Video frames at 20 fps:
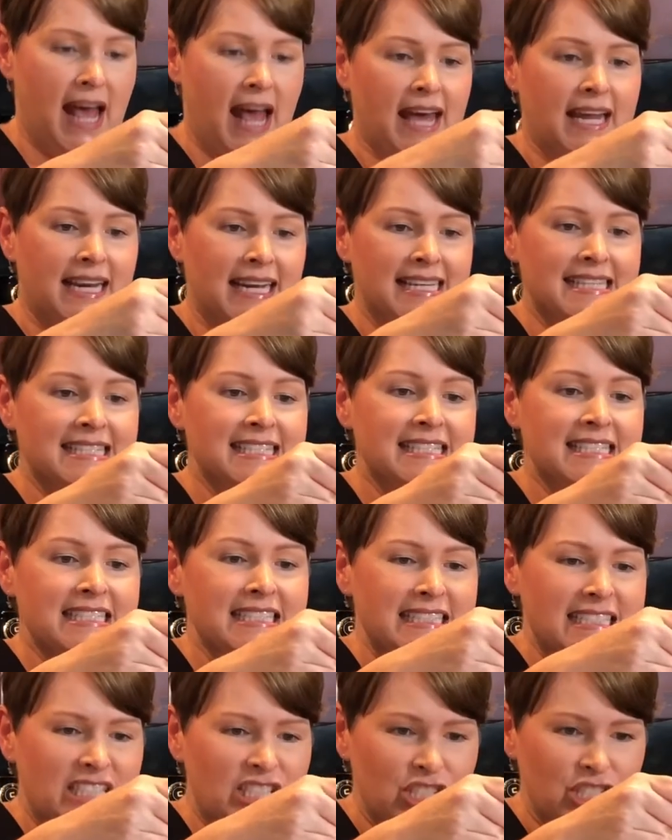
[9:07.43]
And I
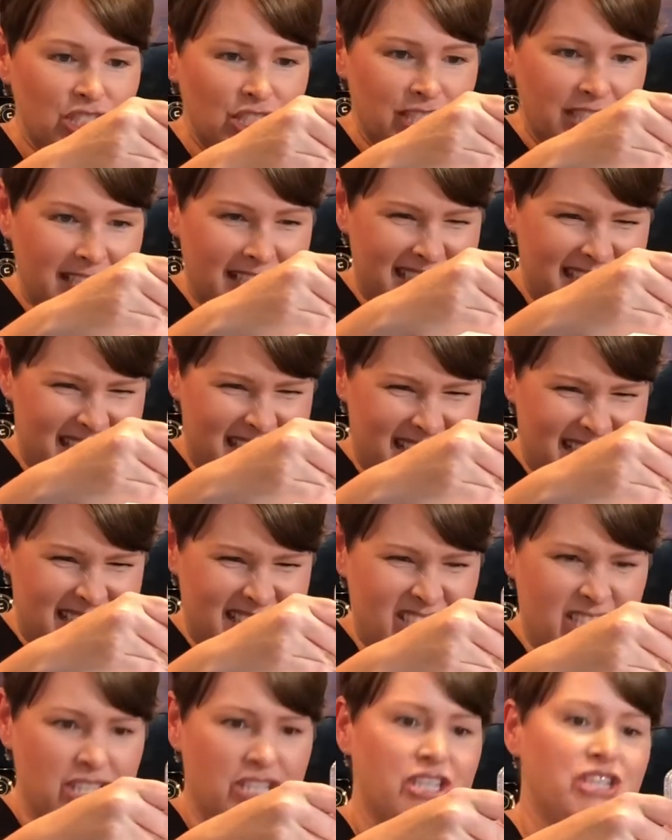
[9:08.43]
insert it
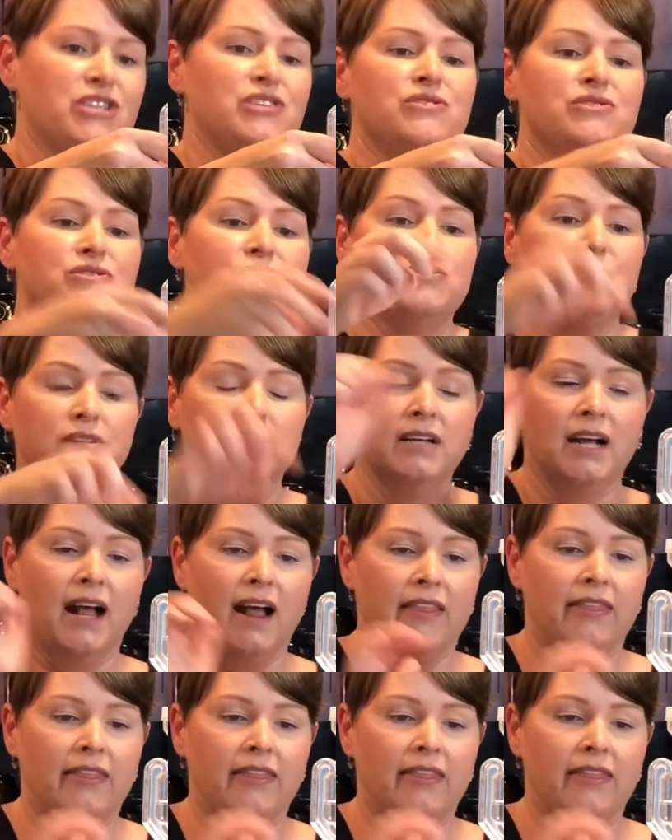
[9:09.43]
into